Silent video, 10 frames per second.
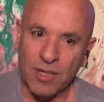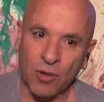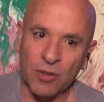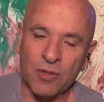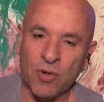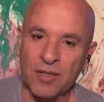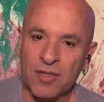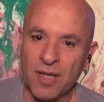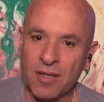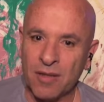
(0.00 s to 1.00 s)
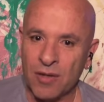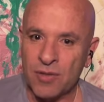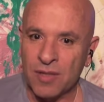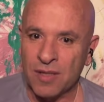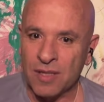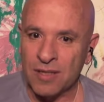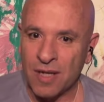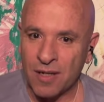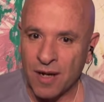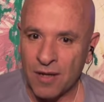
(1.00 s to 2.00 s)
In order to understand those in
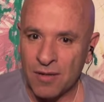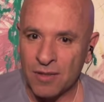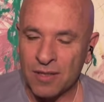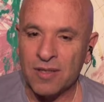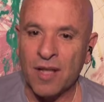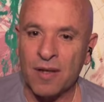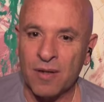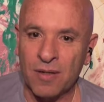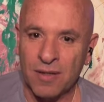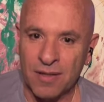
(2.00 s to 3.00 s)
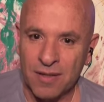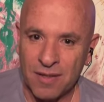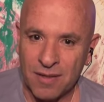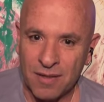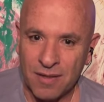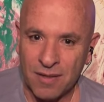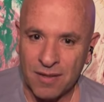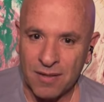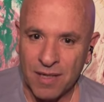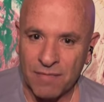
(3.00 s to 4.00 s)
another color, in
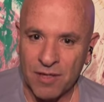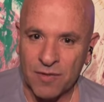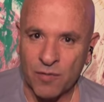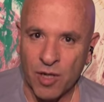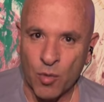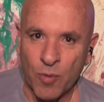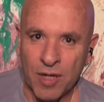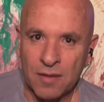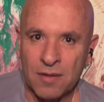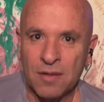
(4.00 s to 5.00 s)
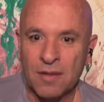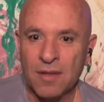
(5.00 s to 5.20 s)
another level of development,